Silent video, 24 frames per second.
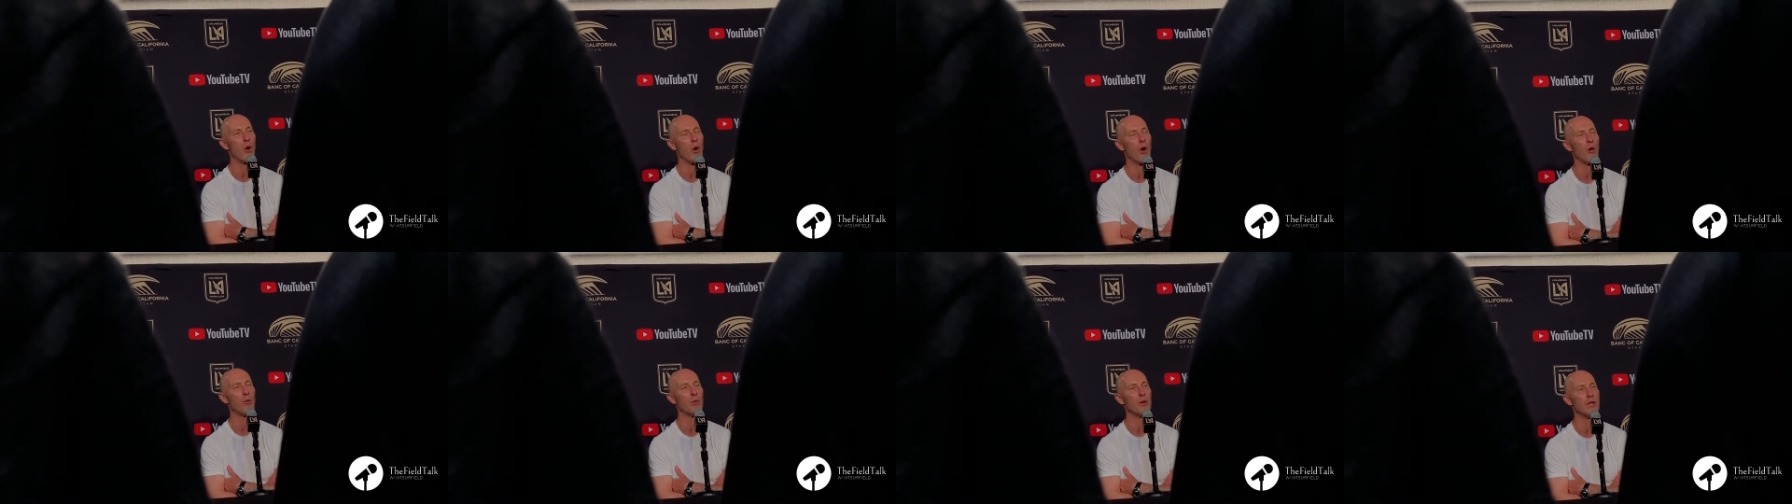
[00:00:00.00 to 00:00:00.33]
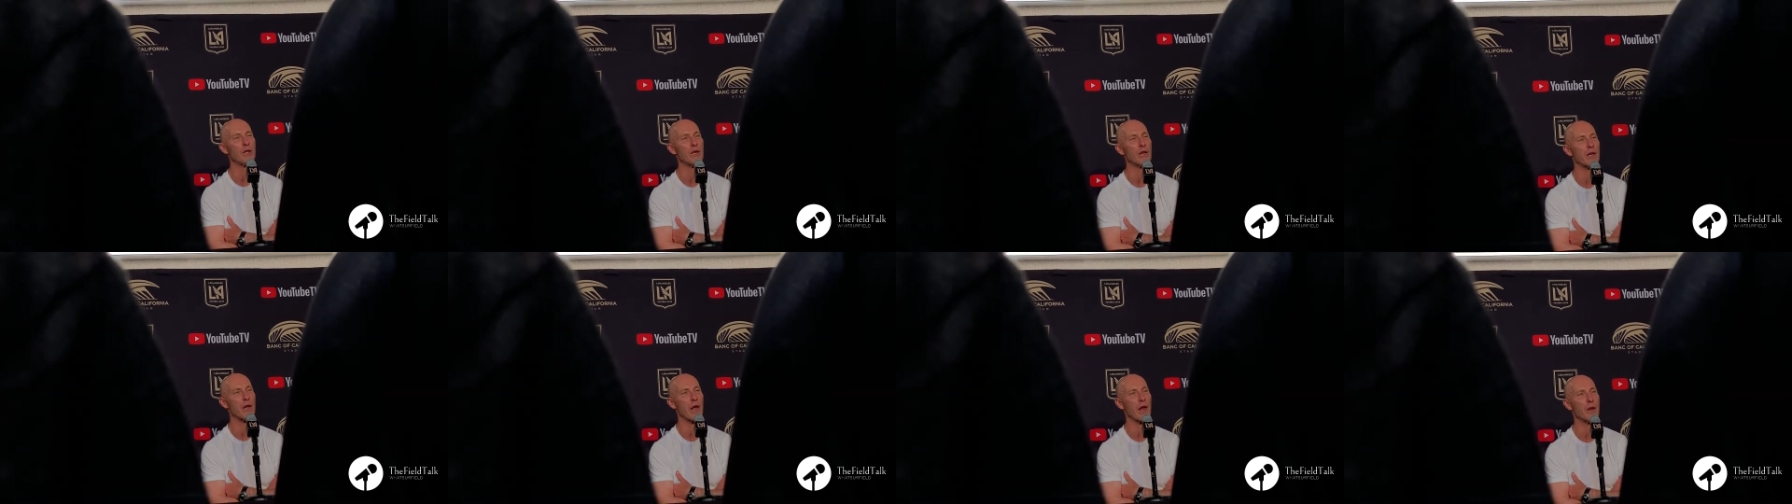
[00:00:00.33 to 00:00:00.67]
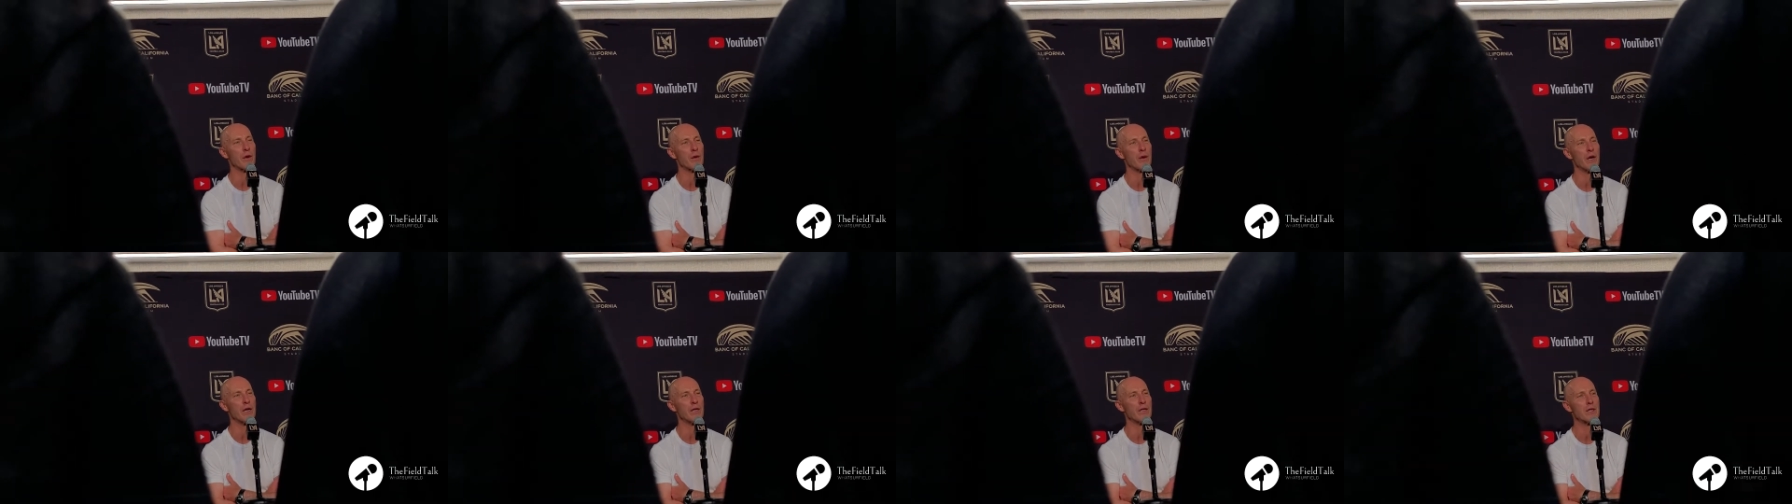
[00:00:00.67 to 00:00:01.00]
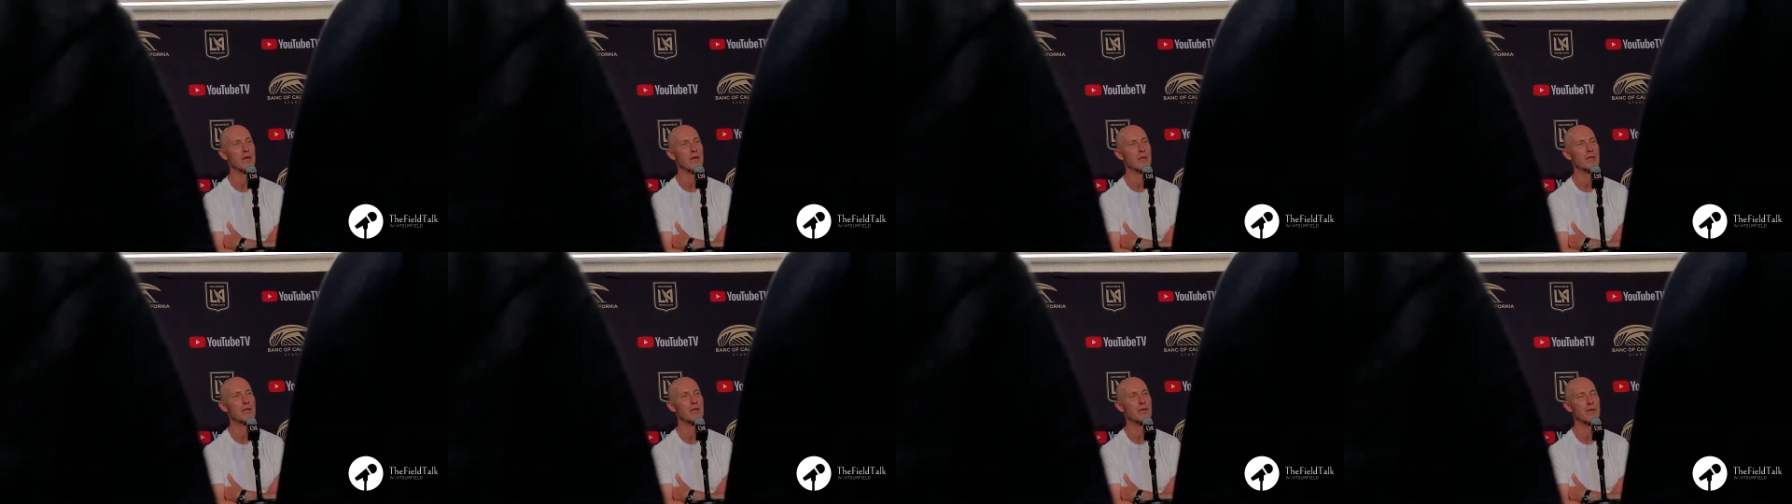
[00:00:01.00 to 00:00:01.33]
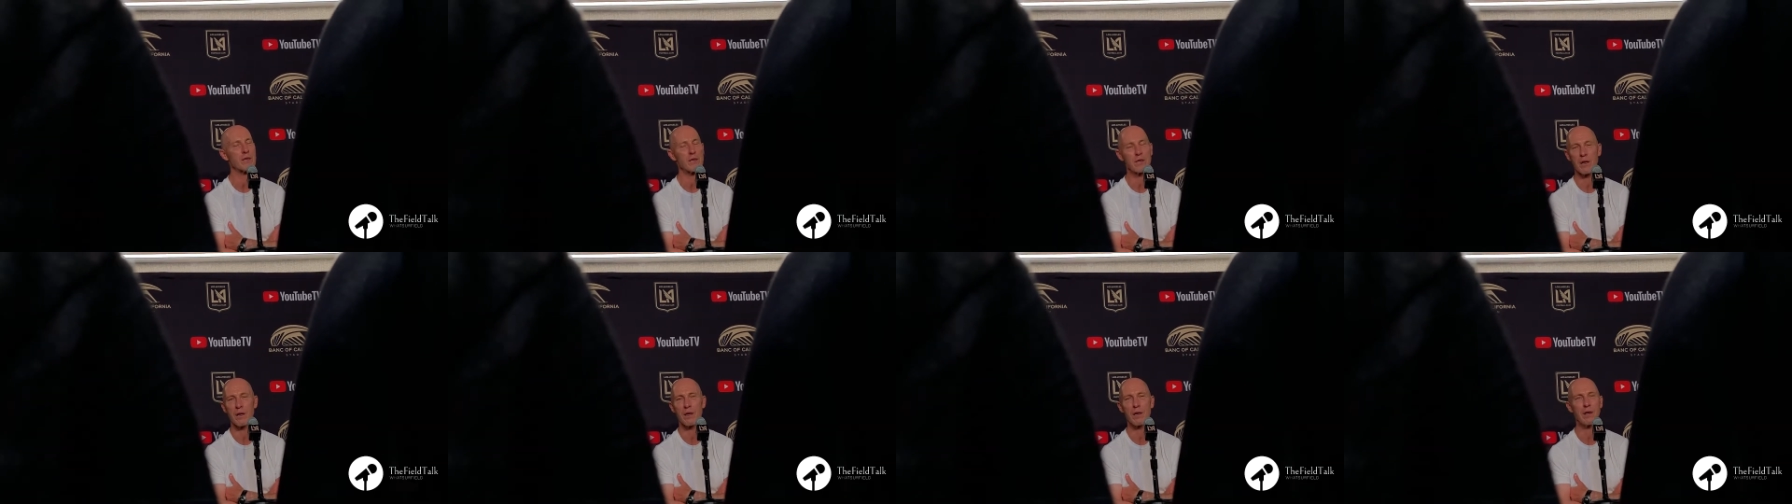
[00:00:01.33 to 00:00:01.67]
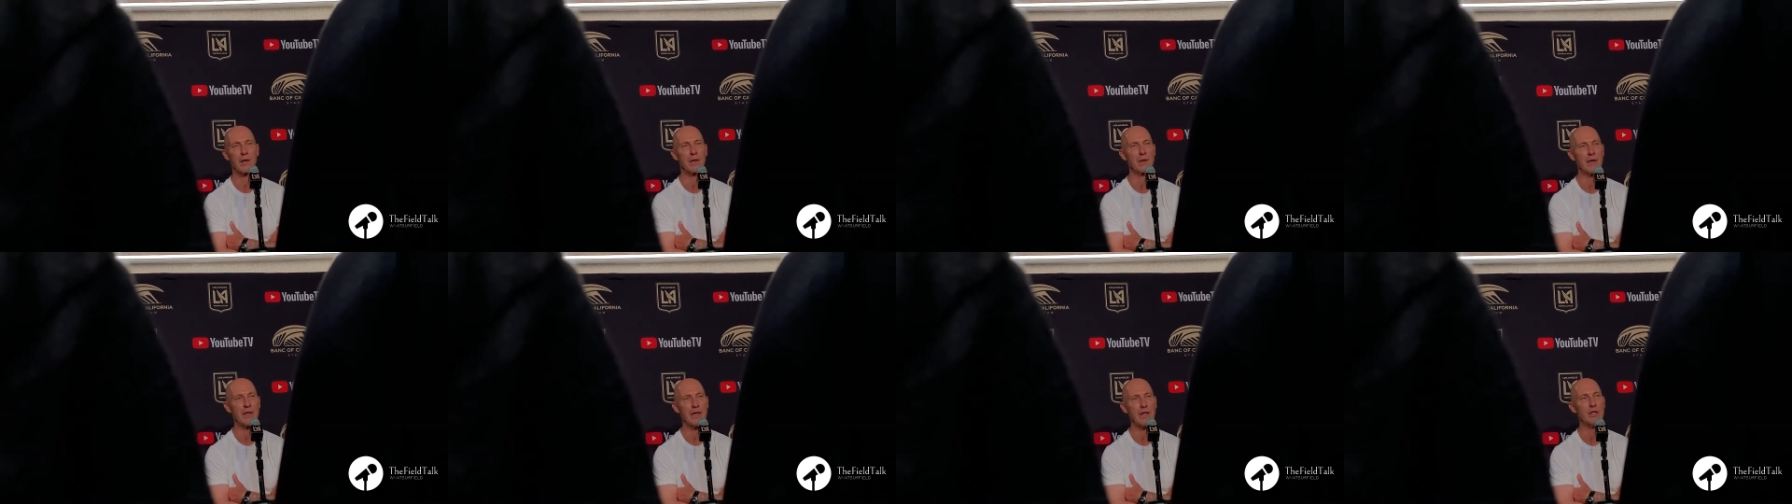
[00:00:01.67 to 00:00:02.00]
all be together and just
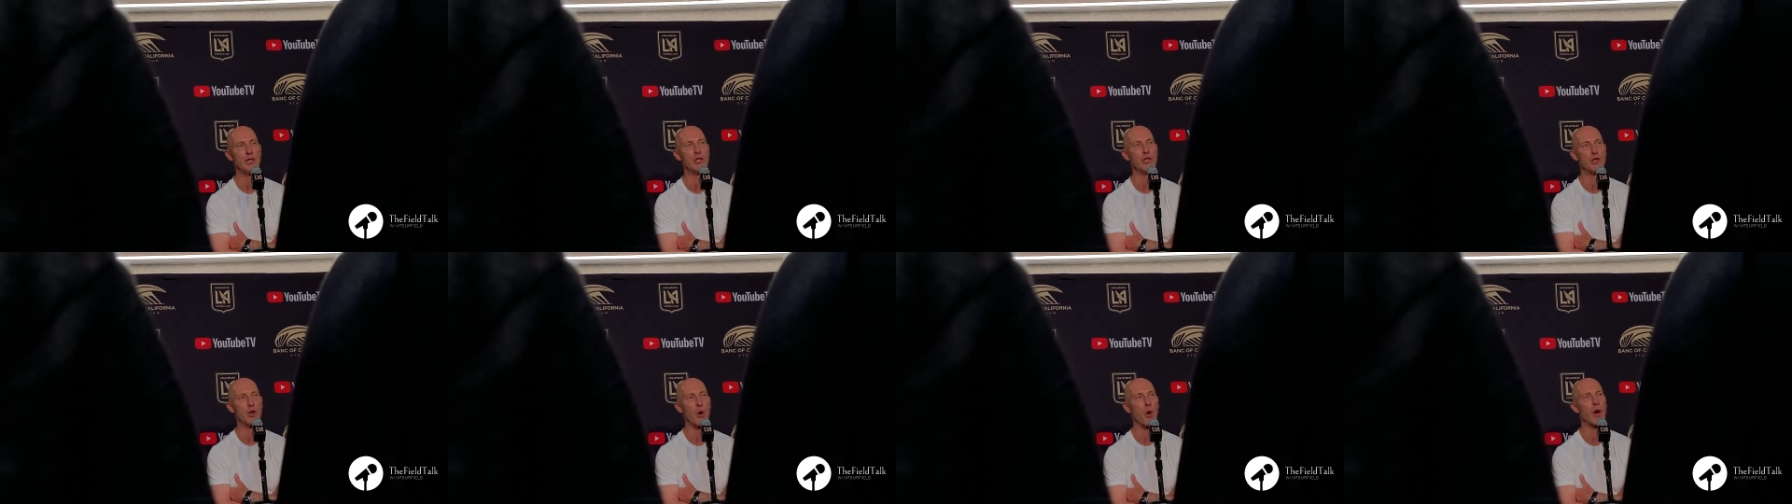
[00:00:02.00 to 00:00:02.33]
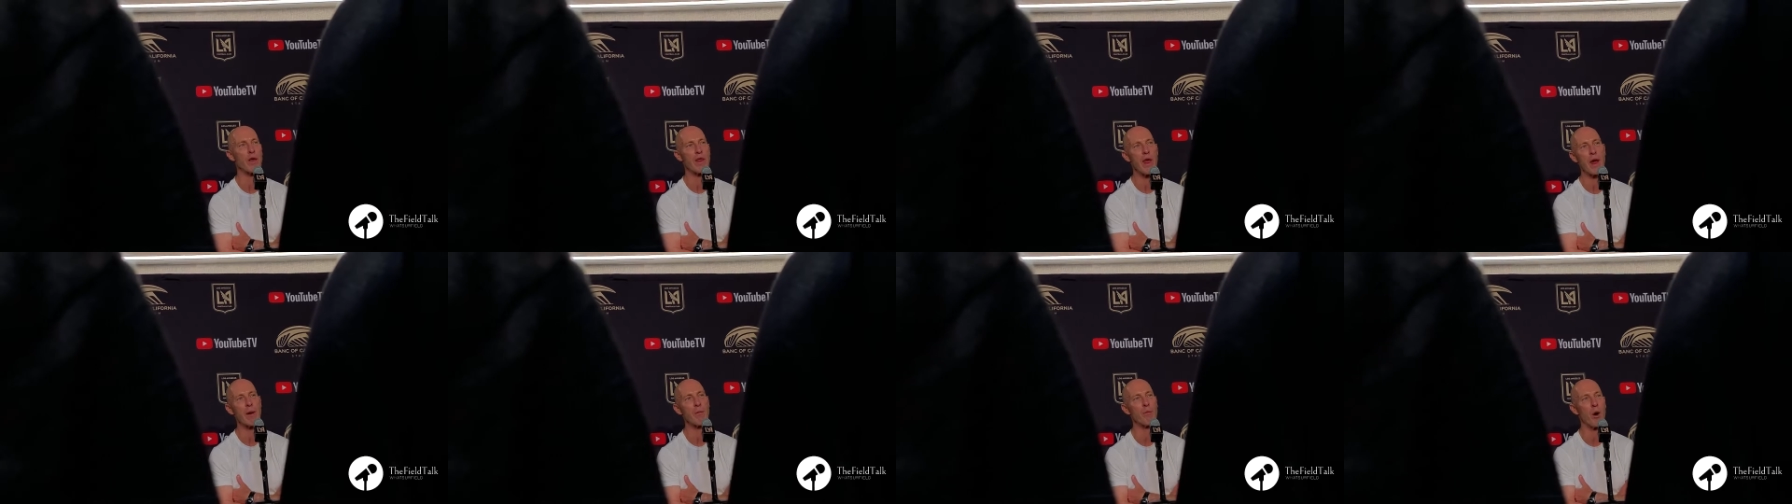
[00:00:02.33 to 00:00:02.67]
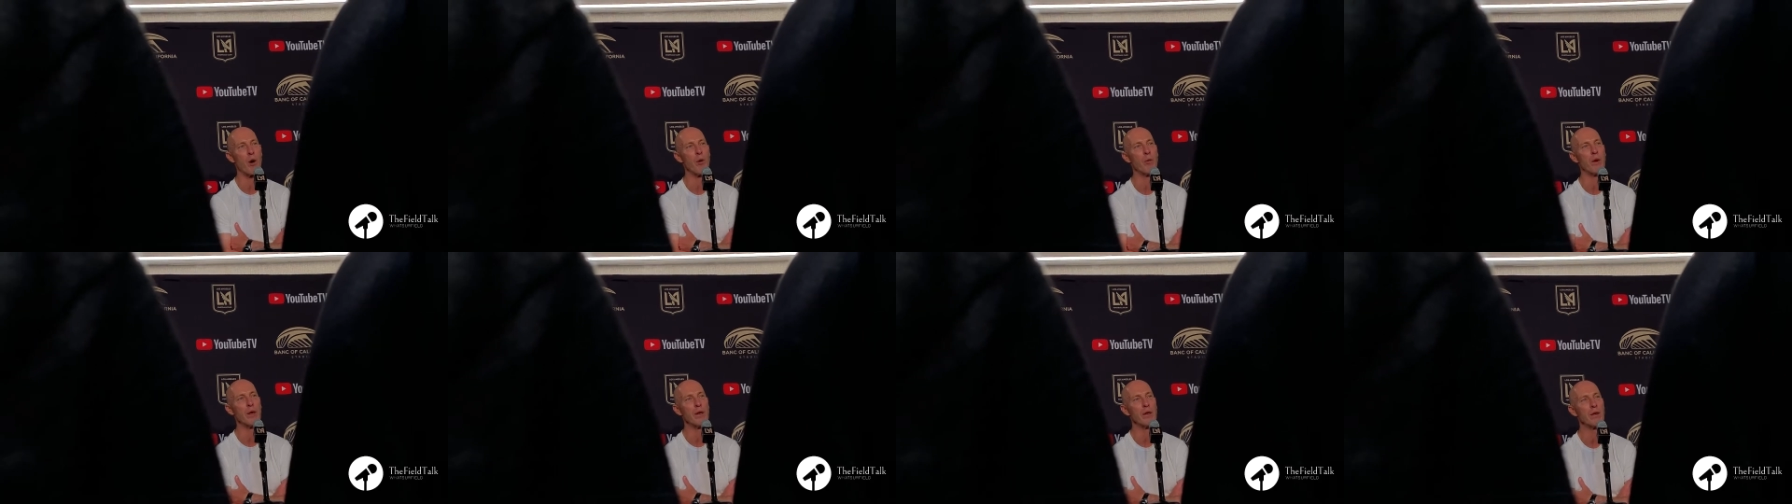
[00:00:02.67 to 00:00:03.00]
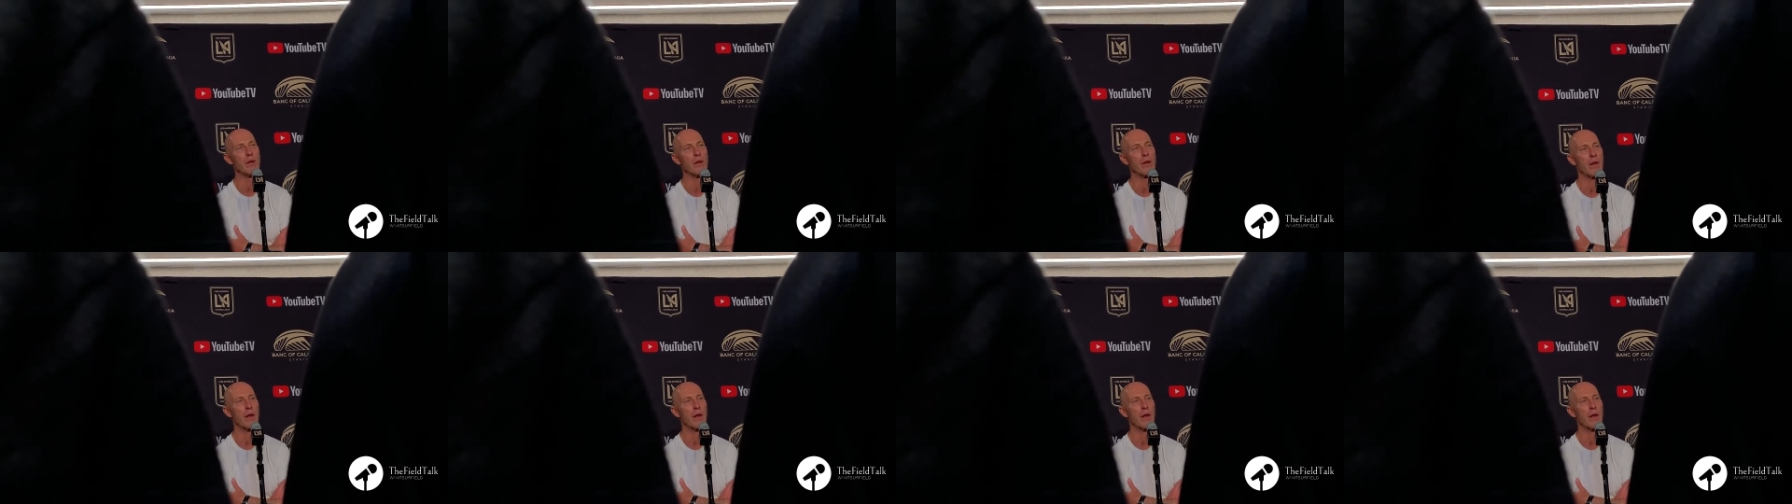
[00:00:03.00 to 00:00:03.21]
uh, enjoy that moment.